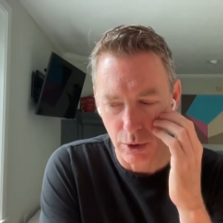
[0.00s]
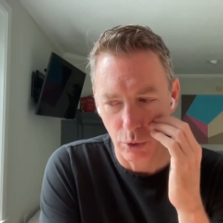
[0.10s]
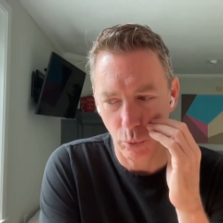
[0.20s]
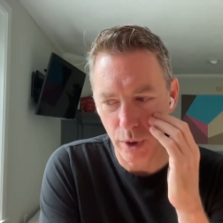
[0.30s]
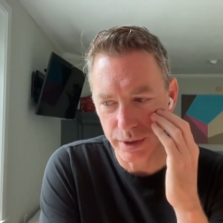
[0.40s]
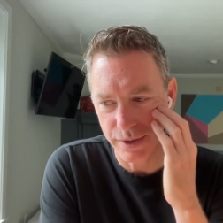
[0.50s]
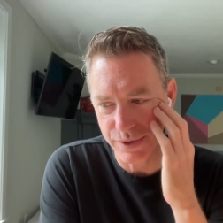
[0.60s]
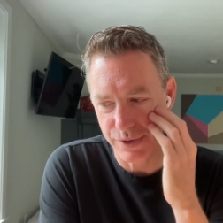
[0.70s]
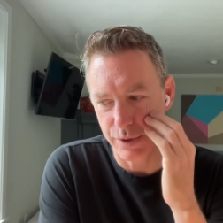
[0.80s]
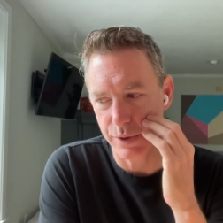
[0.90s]
One
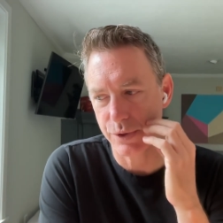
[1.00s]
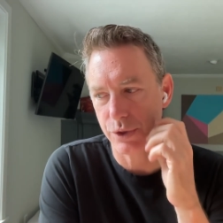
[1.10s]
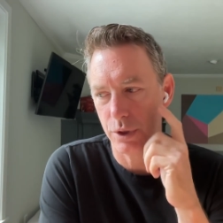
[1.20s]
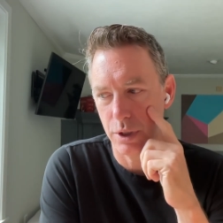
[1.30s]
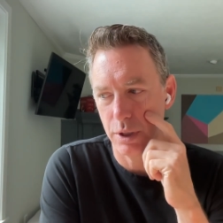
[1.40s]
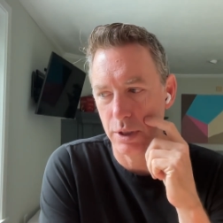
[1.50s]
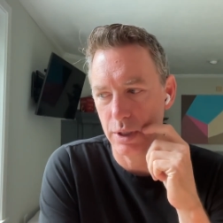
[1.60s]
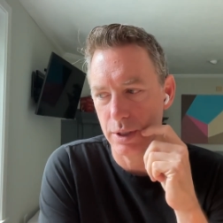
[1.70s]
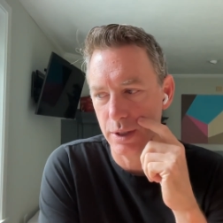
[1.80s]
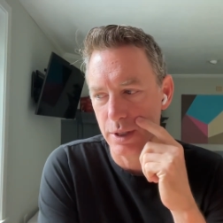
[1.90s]
is this
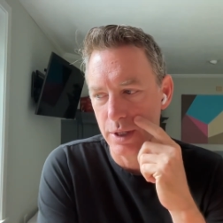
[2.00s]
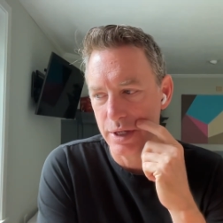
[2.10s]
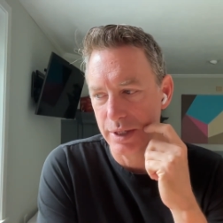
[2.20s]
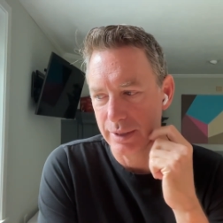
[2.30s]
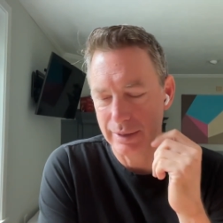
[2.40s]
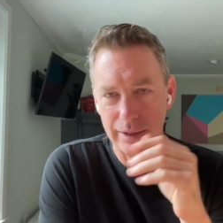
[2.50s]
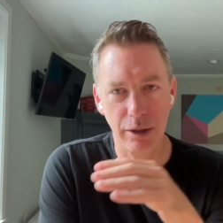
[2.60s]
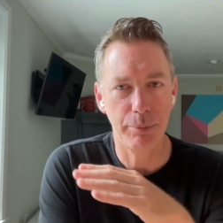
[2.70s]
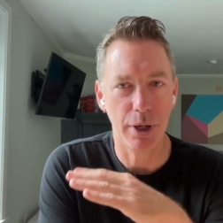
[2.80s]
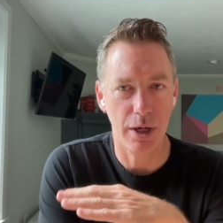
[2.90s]
clear
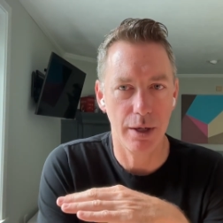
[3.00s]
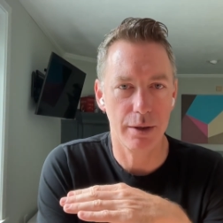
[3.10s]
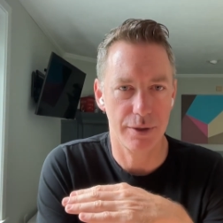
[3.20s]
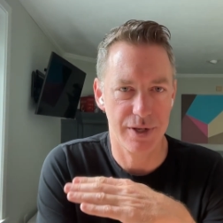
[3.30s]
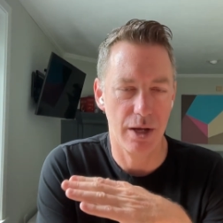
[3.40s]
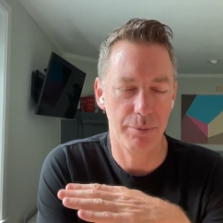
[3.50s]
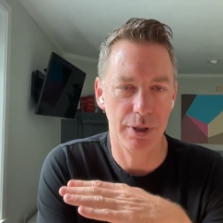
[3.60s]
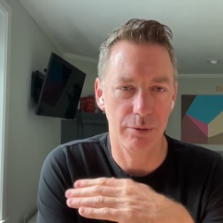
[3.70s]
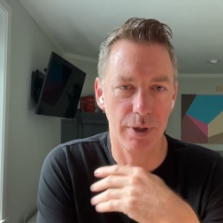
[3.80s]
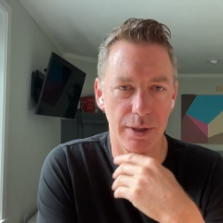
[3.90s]
path that's
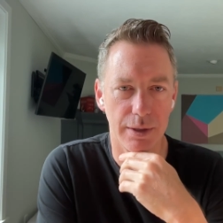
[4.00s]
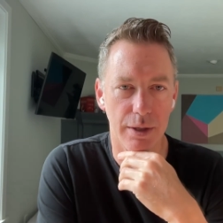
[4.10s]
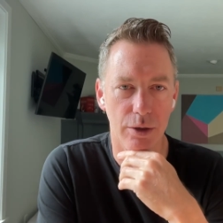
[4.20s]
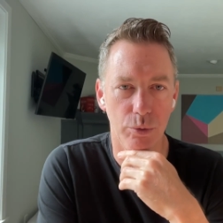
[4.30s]
happening right now,